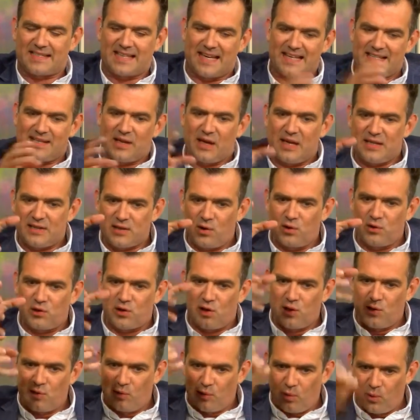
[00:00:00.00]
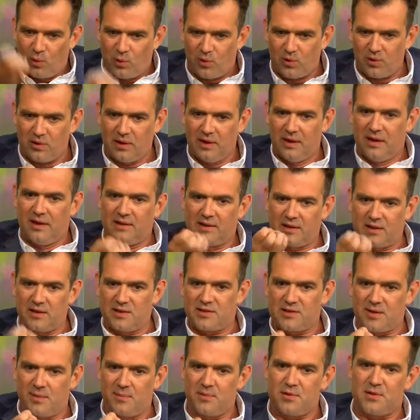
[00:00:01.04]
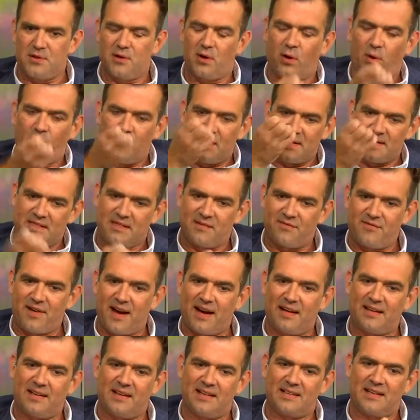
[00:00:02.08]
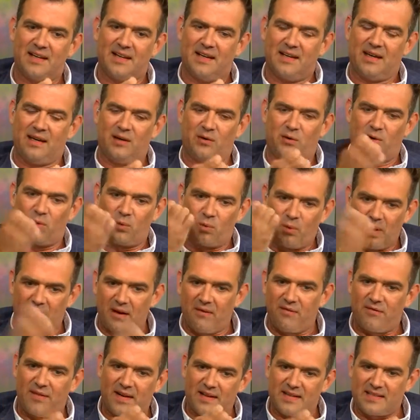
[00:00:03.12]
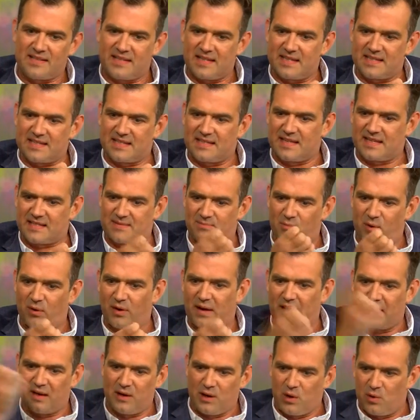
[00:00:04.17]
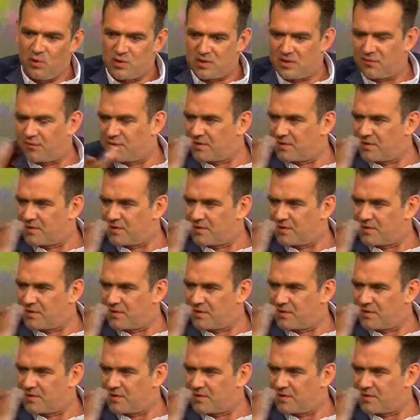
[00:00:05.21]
Is it going to lower the consumption, or is it the fact that you're going to ring fence this money and use it for